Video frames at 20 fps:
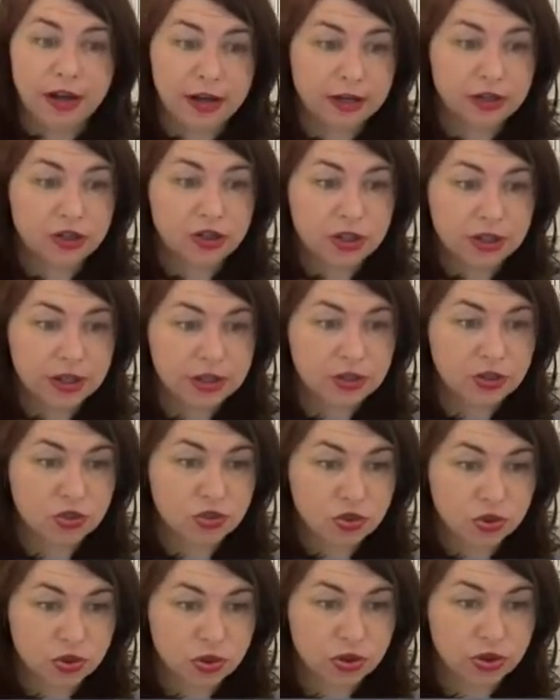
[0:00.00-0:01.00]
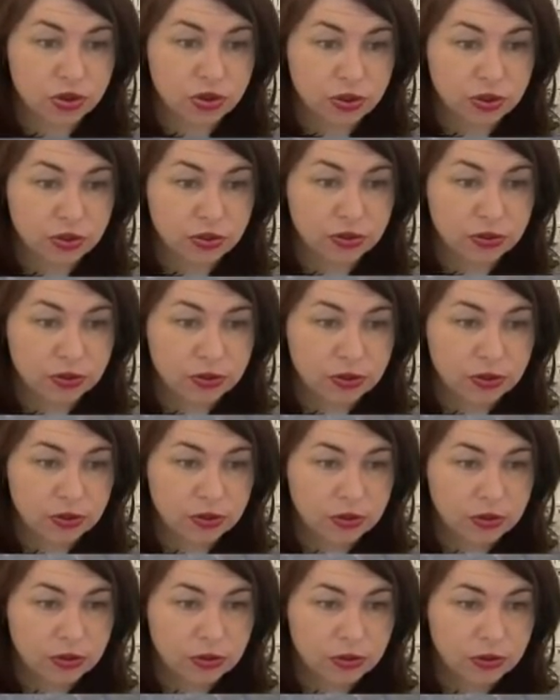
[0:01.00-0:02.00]
Actually, that's yeah. true.
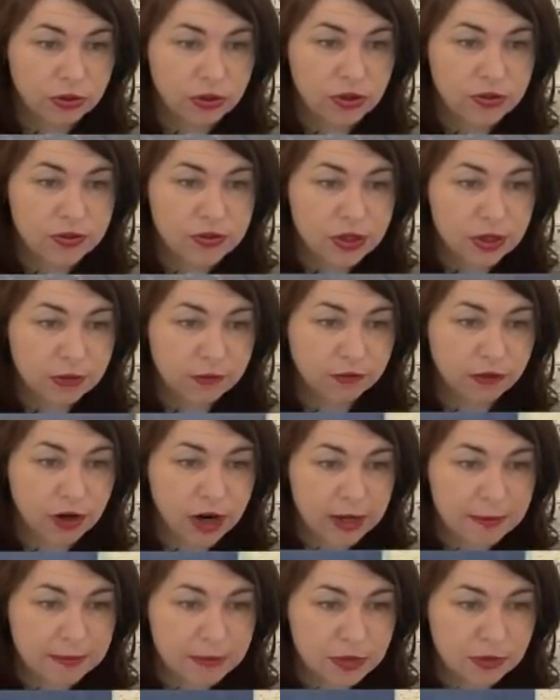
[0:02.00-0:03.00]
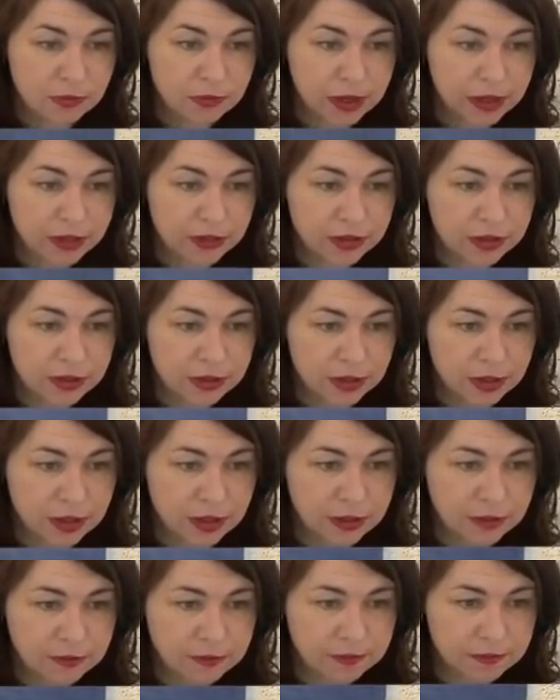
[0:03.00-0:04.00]
Use the frames around it.
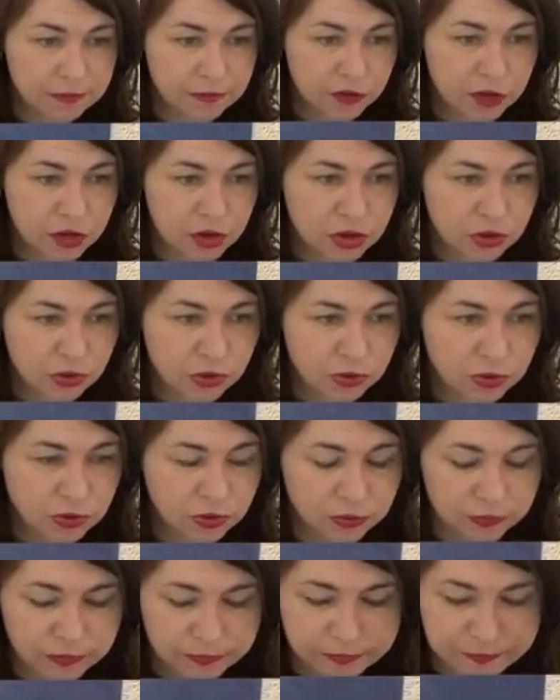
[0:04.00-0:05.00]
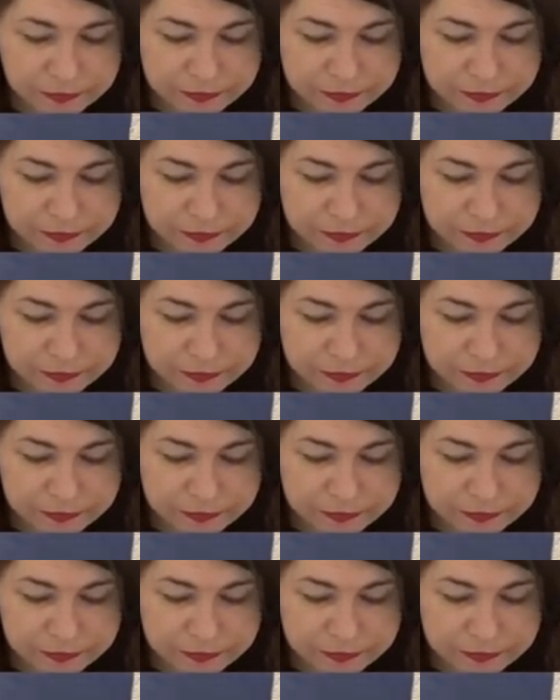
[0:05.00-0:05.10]
Yeah for sure.